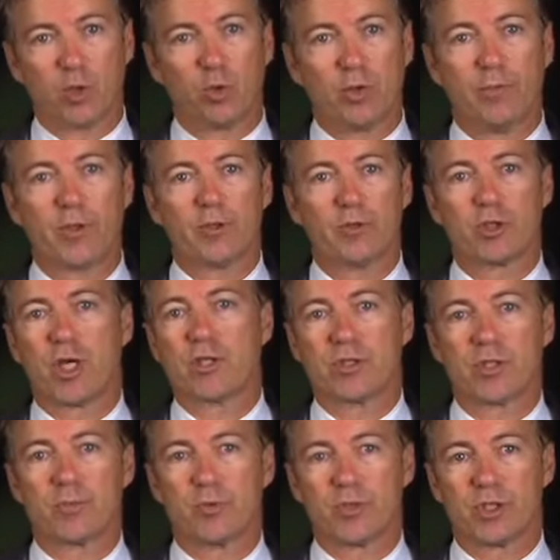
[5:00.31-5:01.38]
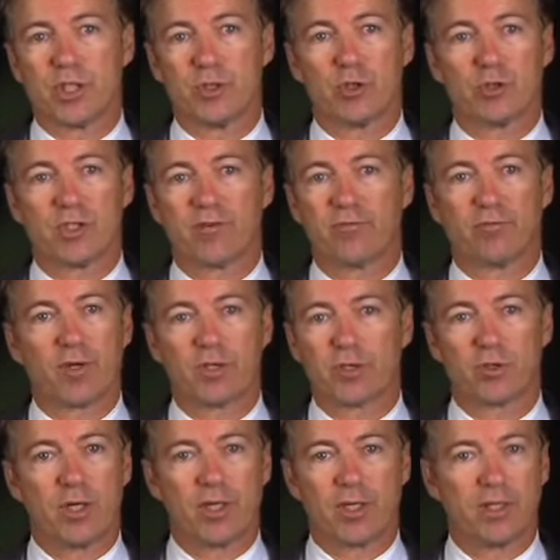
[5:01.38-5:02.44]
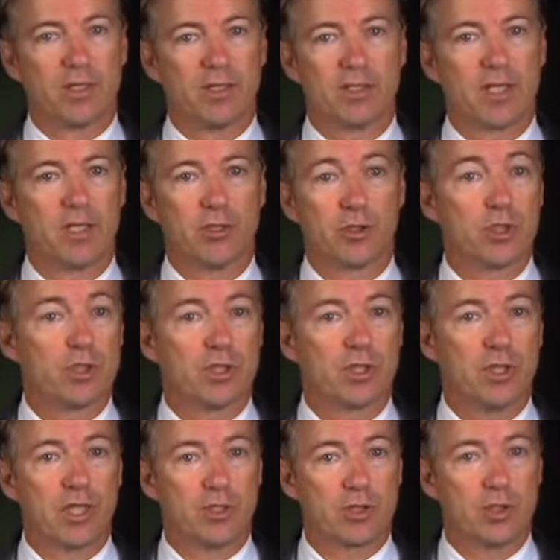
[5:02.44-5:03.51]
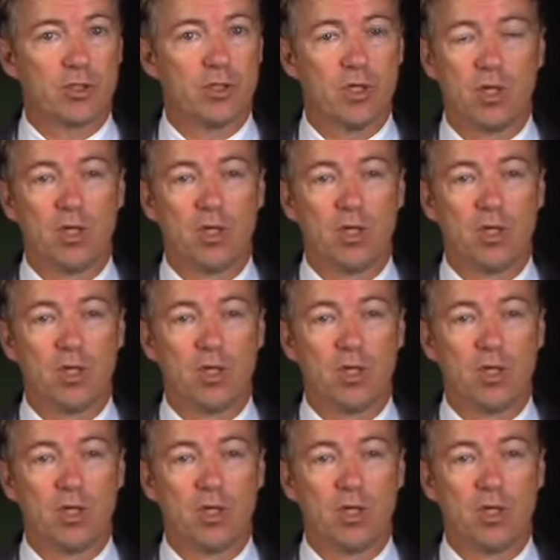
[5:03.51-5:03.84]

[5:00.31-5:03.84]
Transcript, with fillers: criminal justice procedures have frustrated intelligence collection